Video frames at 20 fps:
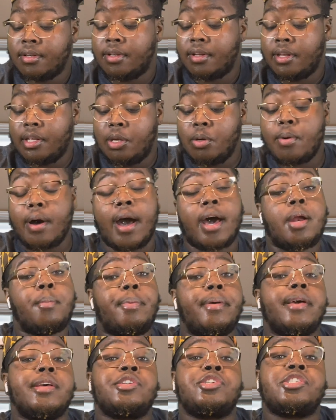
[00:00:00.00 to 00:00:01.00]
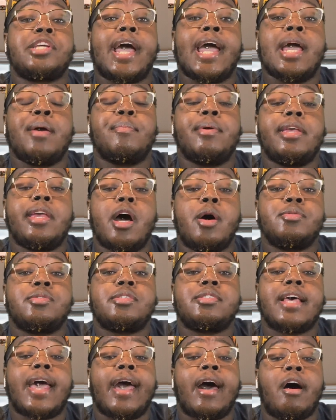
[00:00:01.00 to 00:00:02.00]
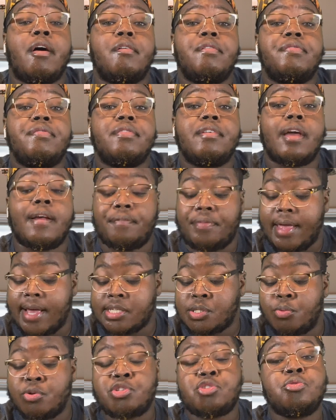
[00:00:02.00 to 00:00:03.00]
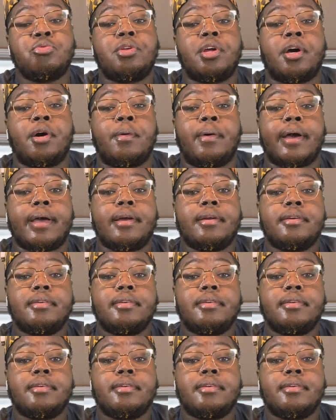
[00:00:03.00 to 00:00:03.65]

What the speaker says: You ought to be ashamed of yourself if that's what you're doing.